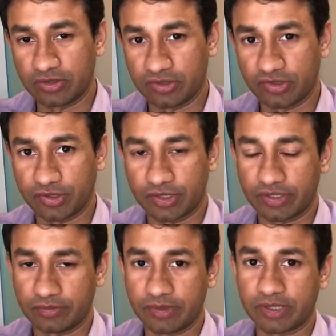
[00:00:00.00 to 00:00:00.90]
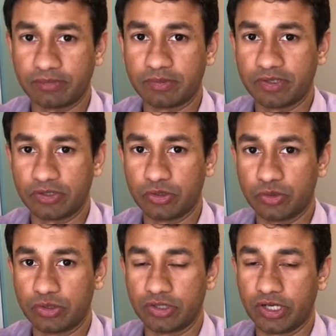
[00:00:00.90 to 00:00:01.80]
Just uh, uh, maybe
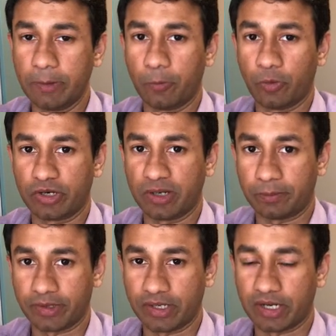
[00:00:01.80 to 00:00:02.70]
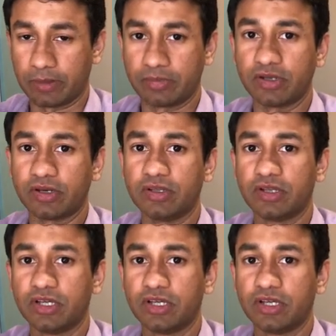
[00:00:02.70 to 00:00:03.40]
uh, import NumPy library.